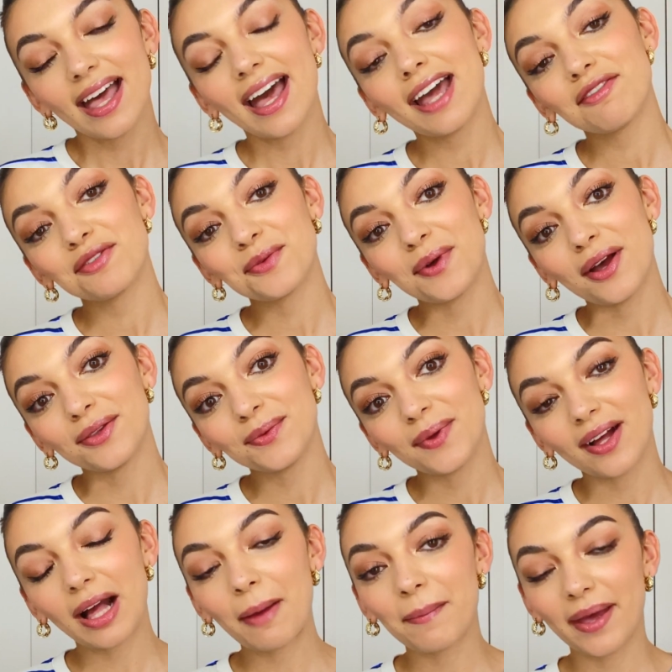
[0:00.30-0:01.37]
everyone,
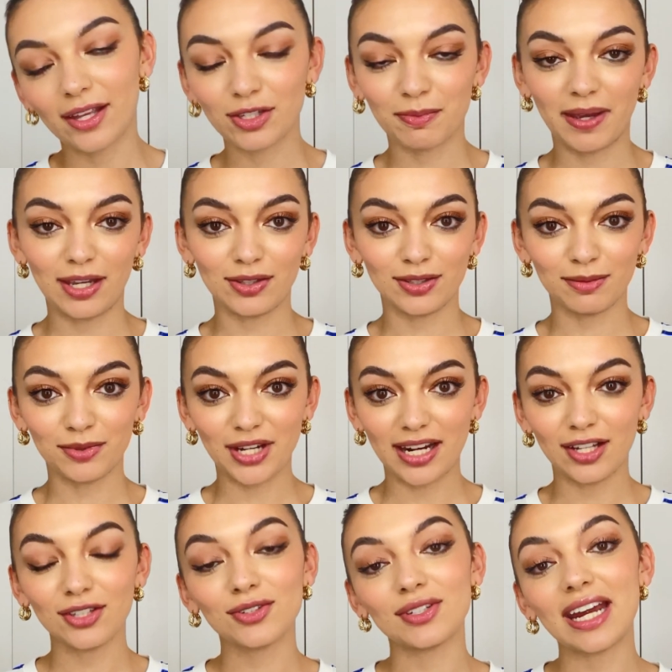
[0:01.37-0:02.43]
welcome back to my YouTube
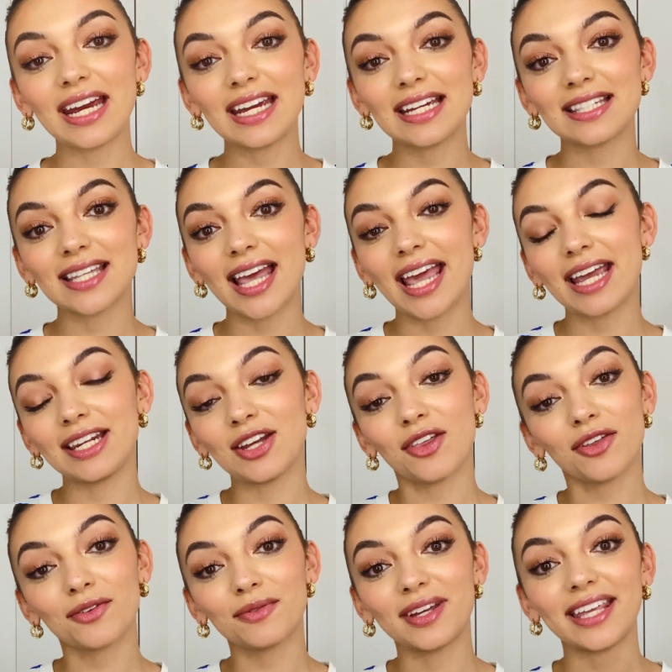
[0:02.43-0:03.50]
channel. Today is
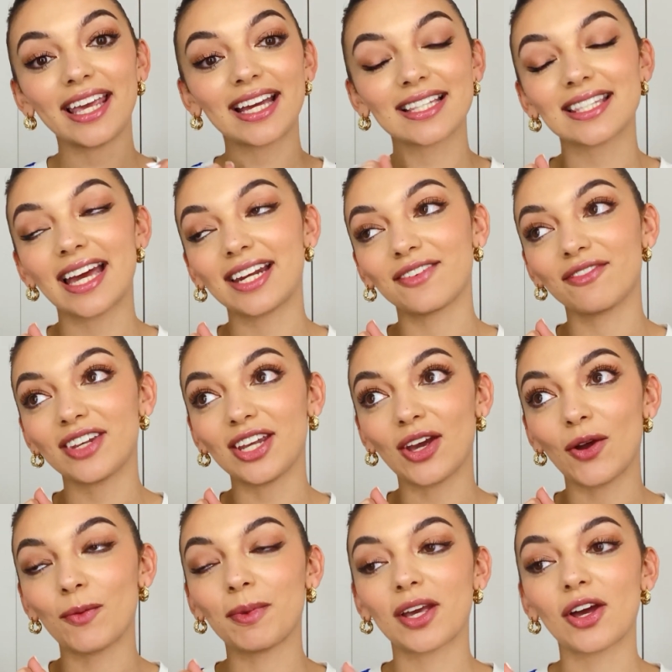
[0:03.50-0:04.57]
another really exciting
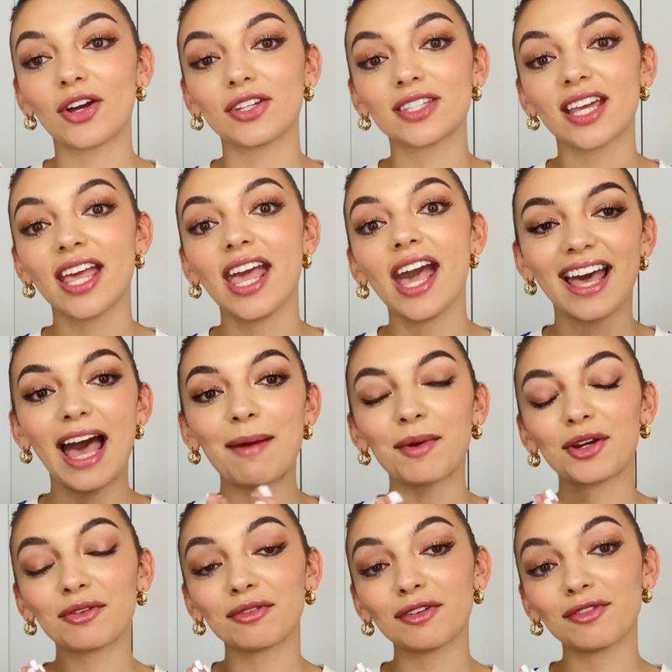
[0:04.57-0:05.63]
video because I'm
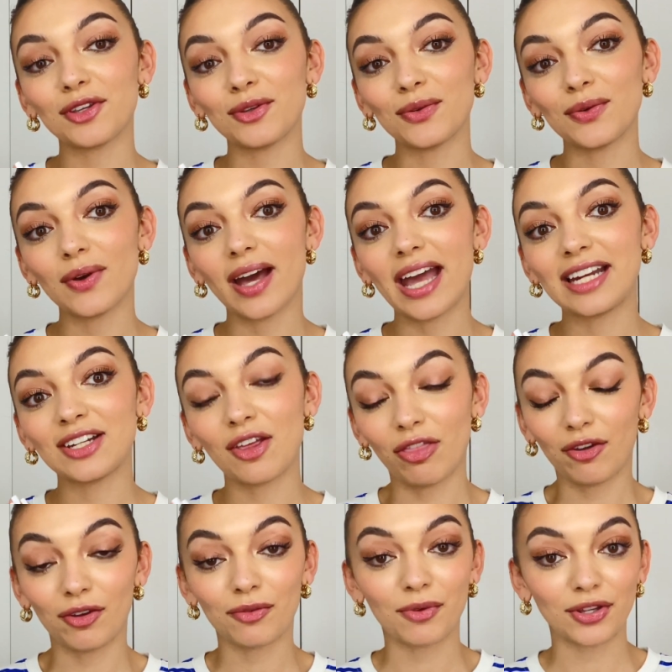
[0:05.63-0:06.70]
gonna review
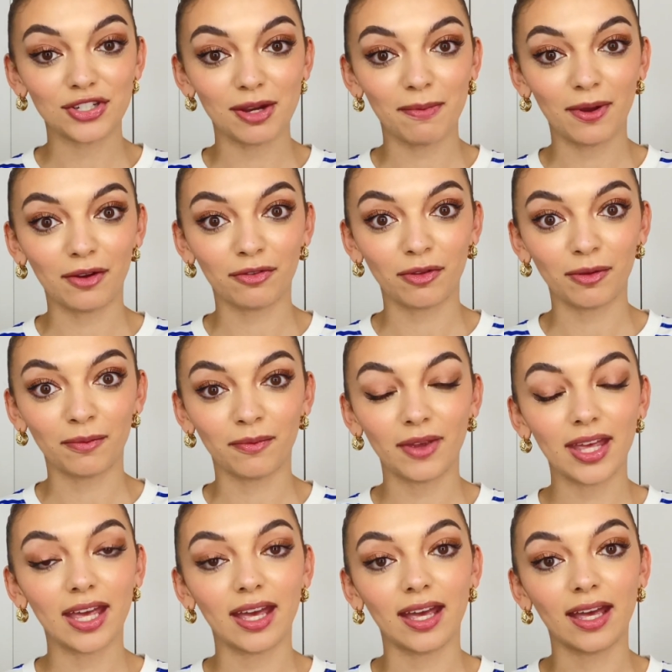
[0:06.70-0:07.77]
another Roja Parfum
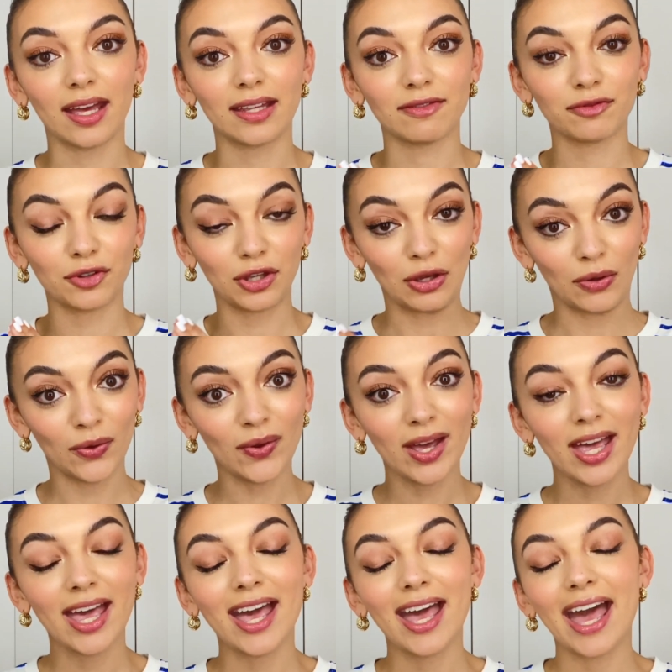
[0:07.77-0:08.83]
for you,
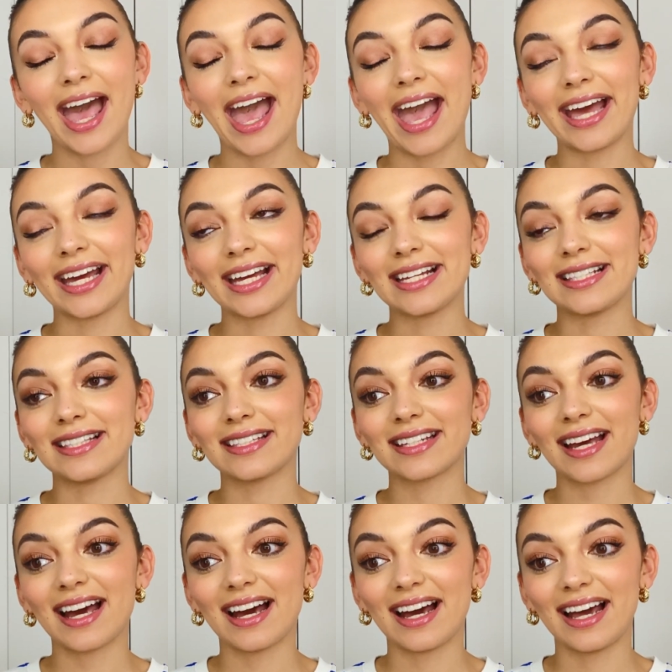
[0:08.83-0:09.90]
and
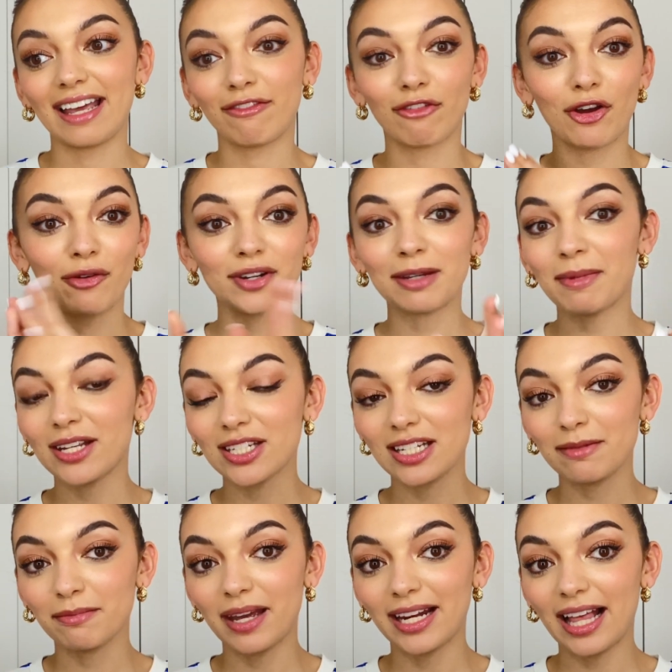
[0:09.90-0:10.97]
I've already mentioned
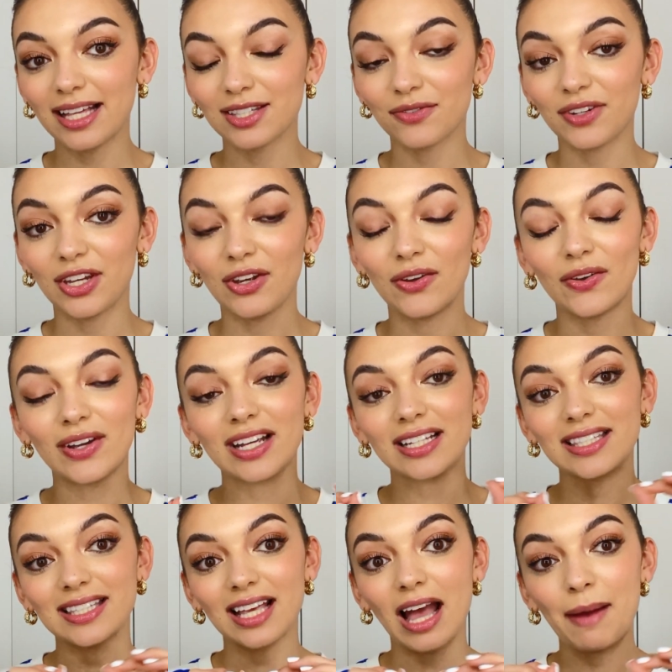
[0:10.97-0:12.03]
in my last video,
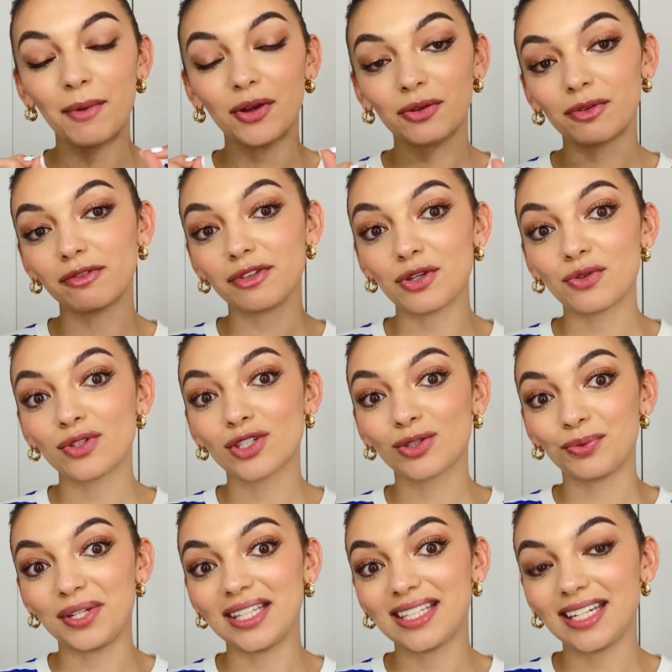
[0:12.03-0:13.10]
I'm gonna review
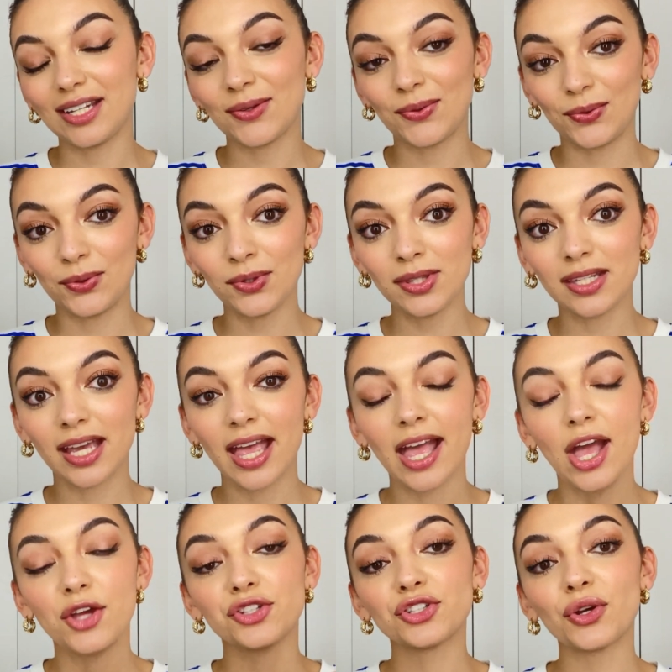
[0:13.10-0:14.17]
Sweetie Aoud.
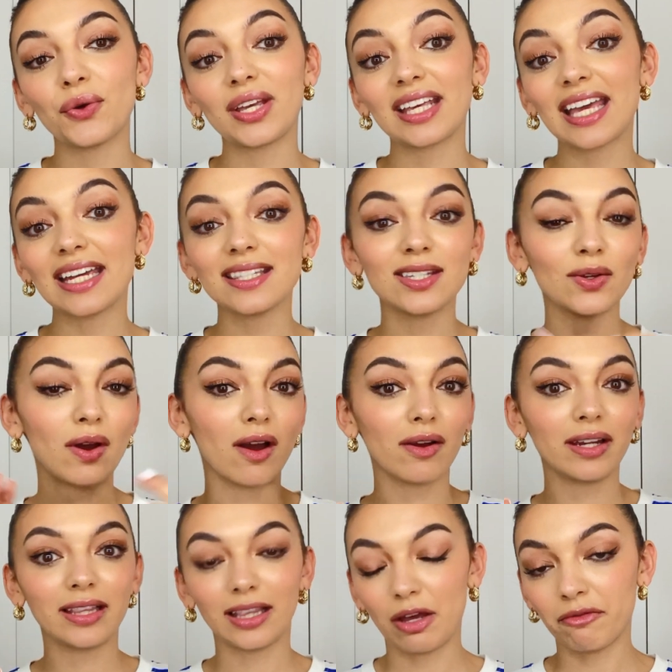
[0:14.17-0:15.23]
So in case you are
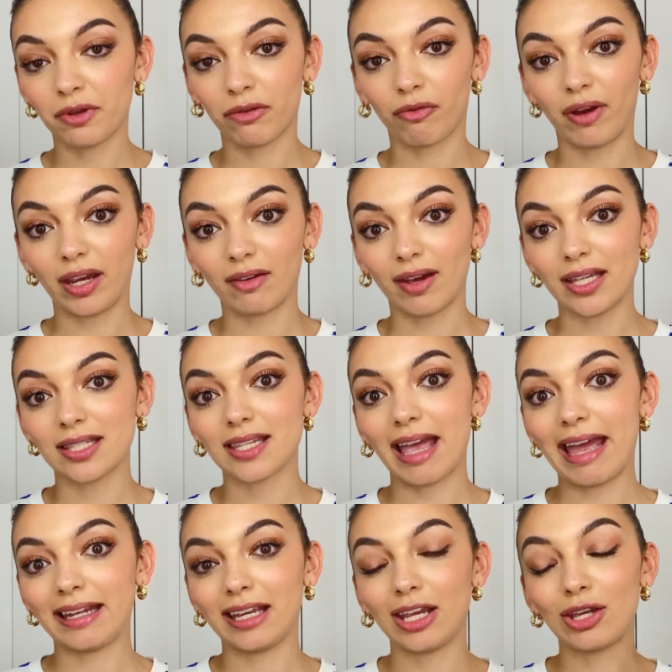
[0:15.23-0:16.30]
in love with fragrance
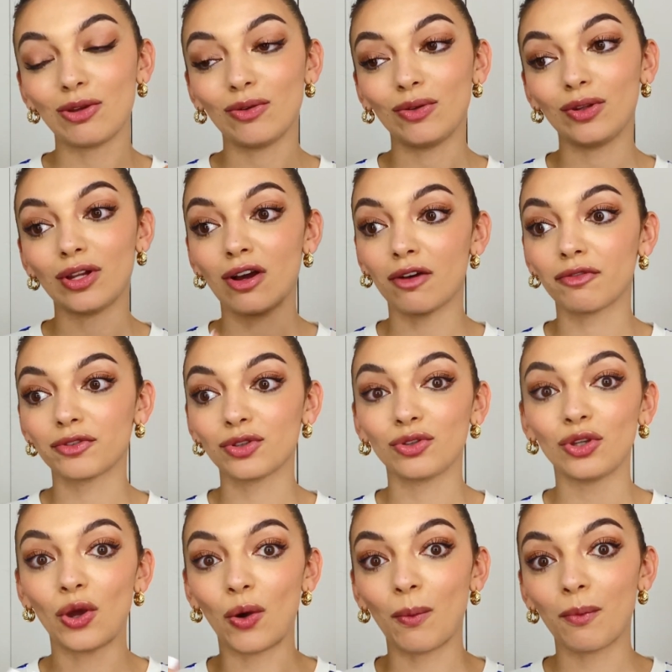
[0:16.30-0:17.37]
and you love to
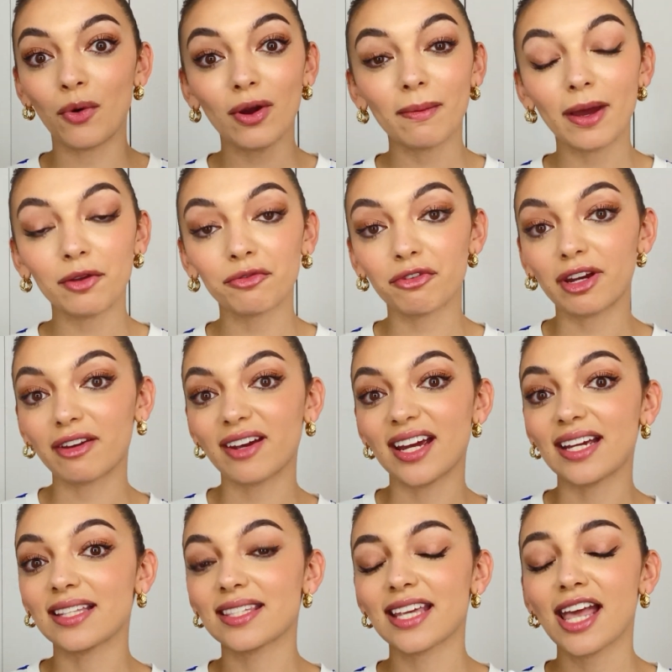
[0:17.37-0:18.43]
know more about
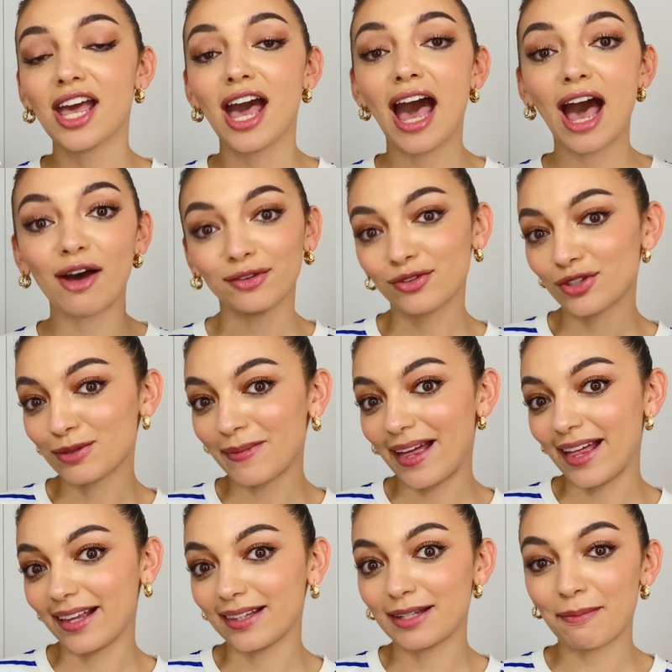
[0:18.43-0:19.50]
fragrance, how to
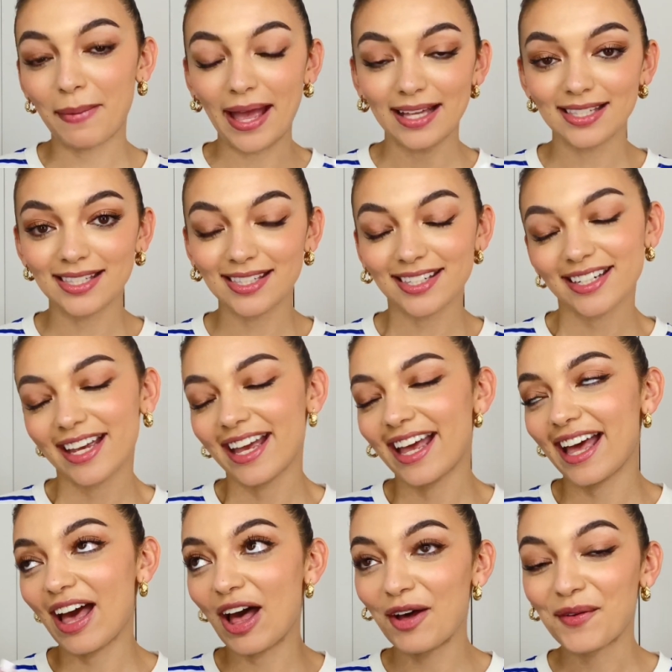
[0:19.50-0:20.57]
smell the best
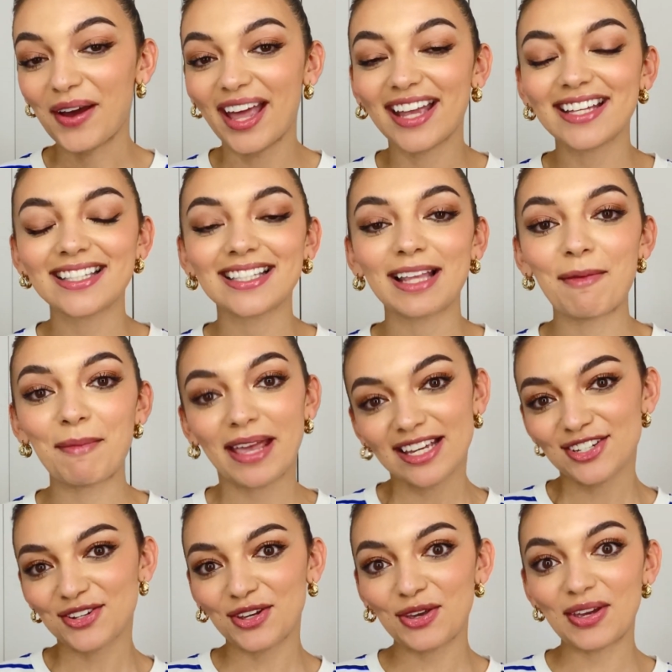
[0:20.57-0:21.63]
always, then make
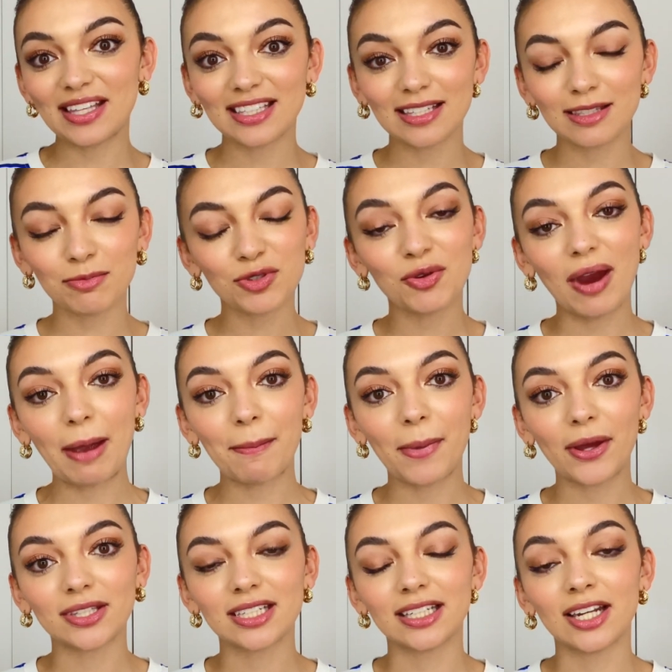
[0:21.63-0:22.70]
sure you hit the subscribe
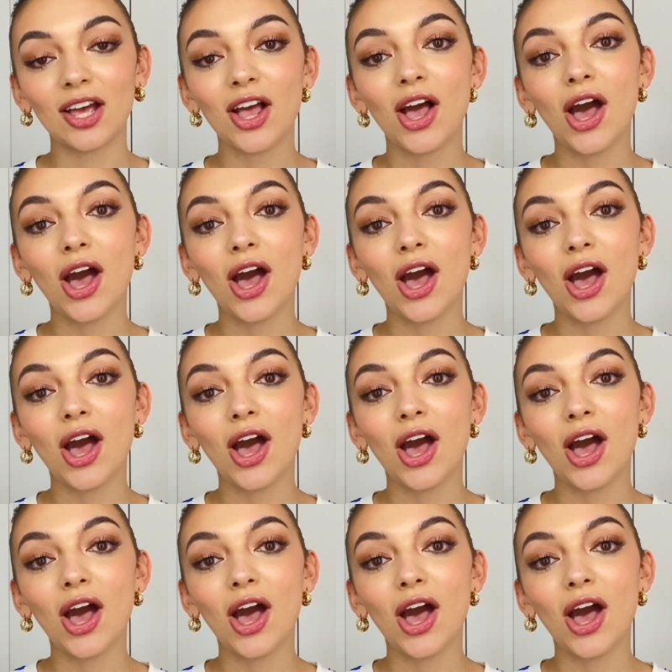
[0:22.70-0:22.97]
button.